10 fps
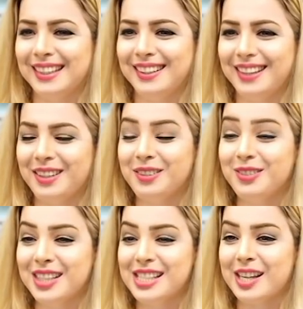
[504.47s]
Okay,
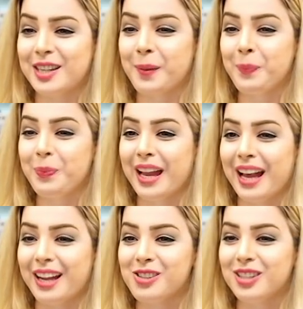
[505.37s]
good question.
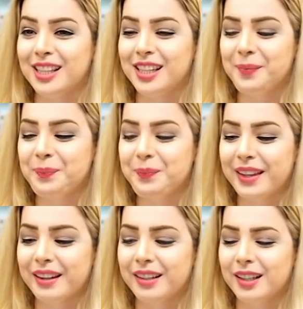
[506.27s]
Actually,
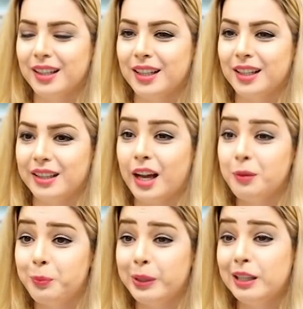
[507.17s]

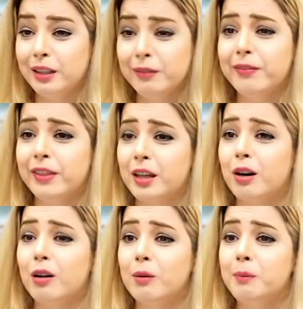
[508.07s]
I believe
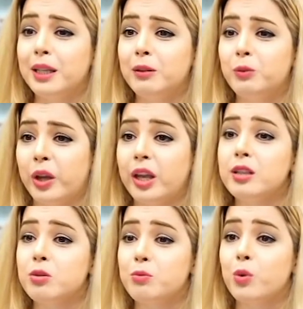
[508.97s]
there are many
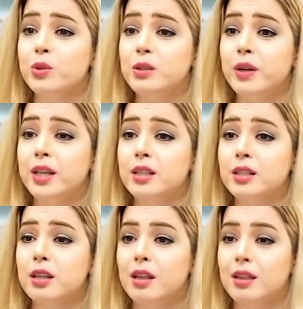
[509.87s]
ways to
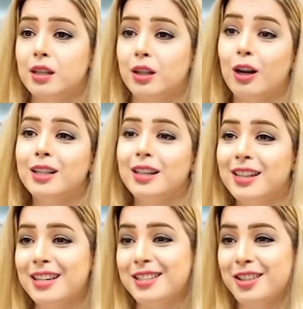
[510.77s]
motivate the young and
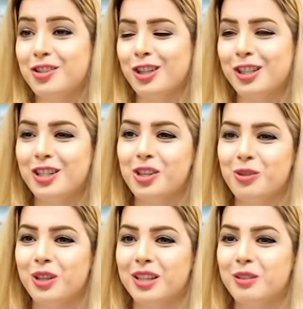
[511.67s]
talented generation
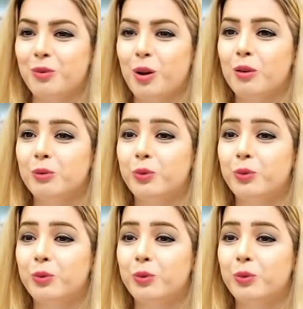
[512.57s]
to get involved.